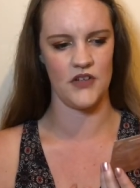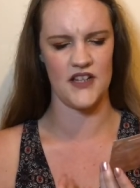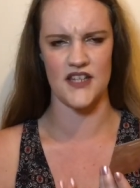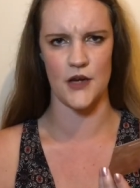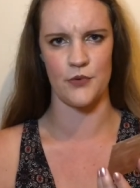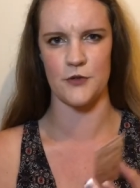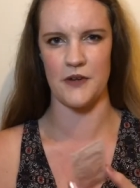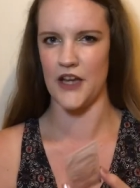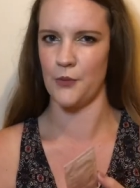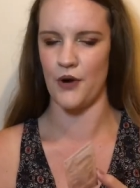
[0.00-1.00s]
interpret as
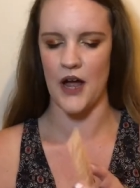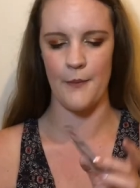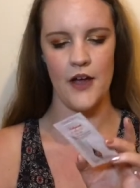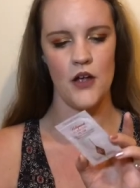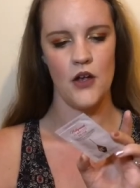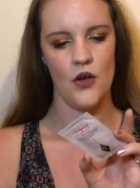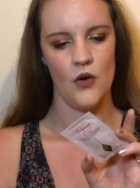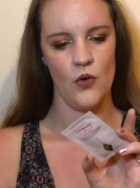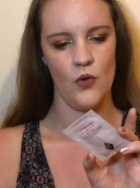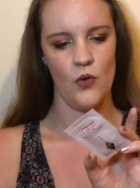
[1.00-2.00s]
being a primer,
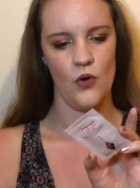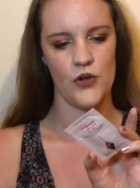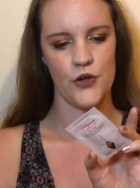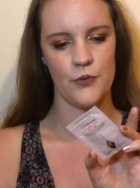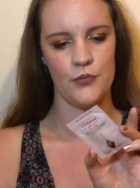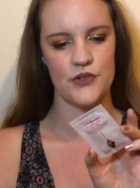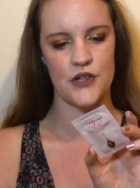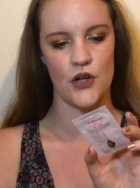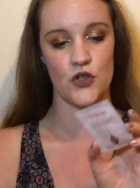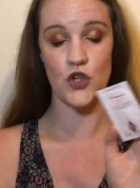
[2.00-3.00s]
or you can put
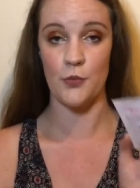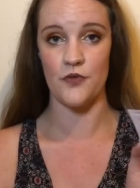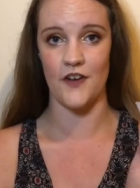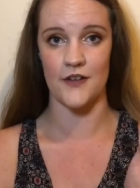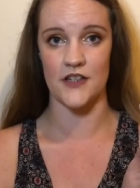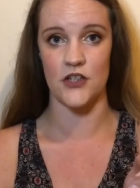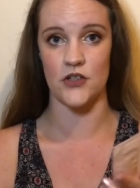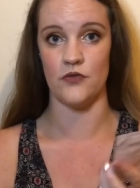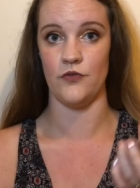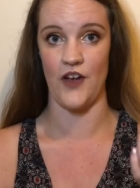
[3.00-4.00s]
it on top of
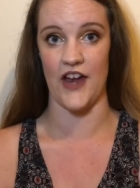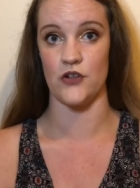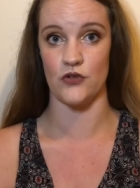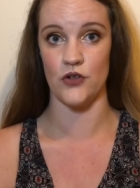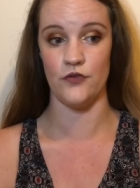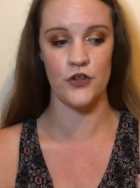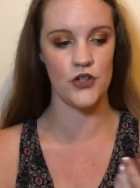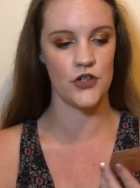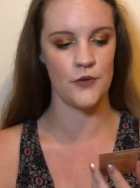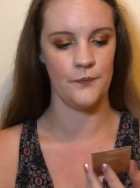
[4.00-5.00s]
foundation for extra
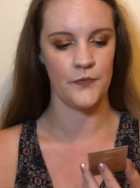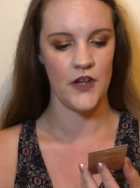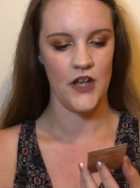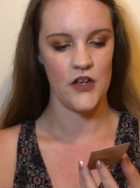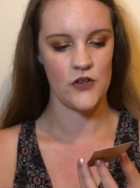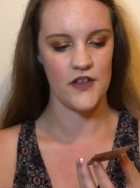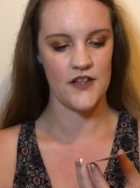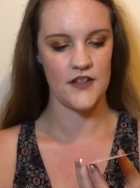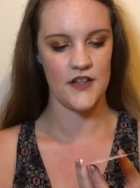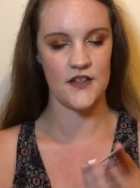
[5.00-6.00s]
coverage. So
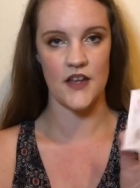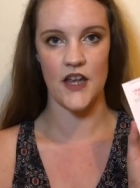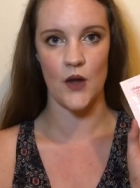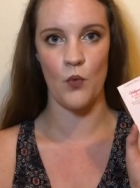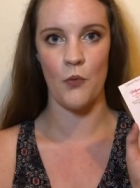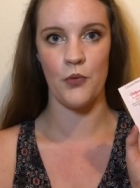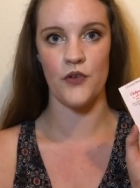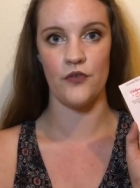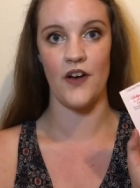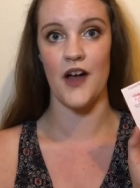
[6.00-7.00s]
this is a one
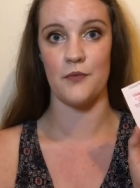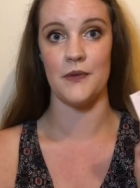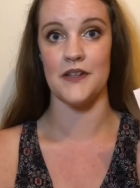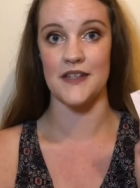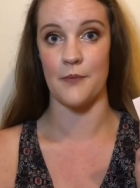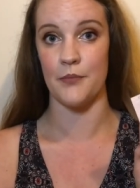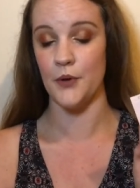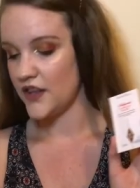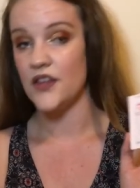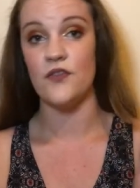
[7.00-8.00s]
point five mil
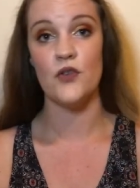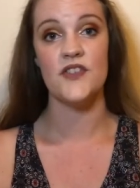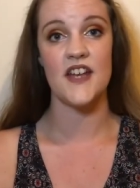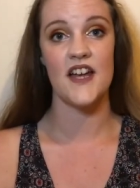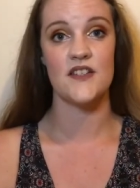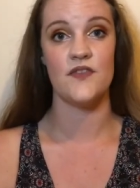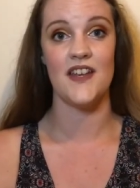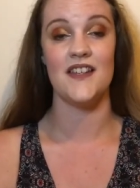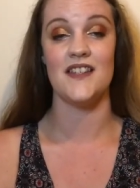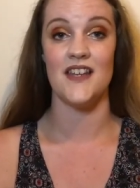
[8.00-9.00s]
sample. The full size of this